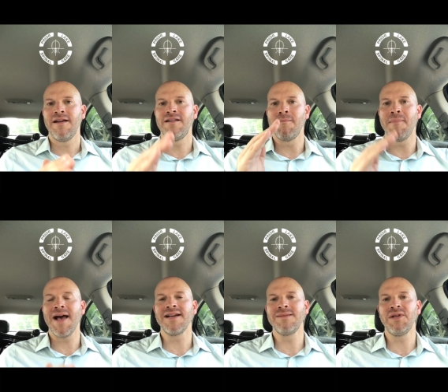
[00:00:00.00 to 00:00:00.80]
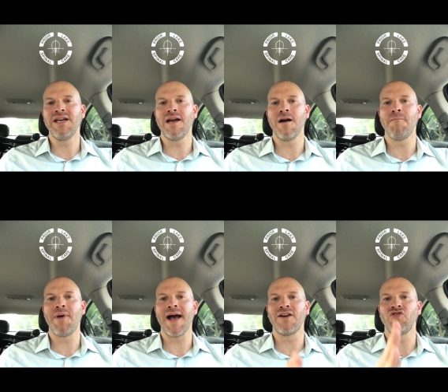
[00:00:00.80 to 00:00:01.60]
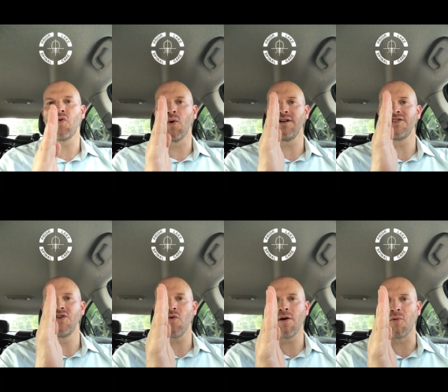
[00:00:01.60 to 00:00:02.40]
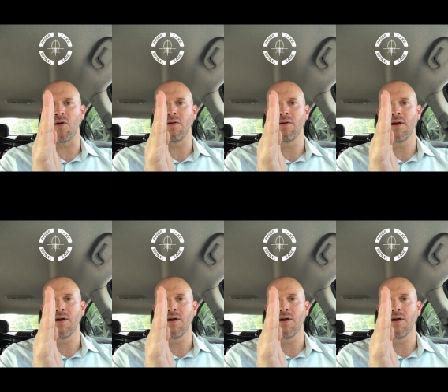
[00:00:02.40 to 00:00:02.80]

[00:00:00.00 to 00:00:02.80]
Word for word: to maximally come back towards normal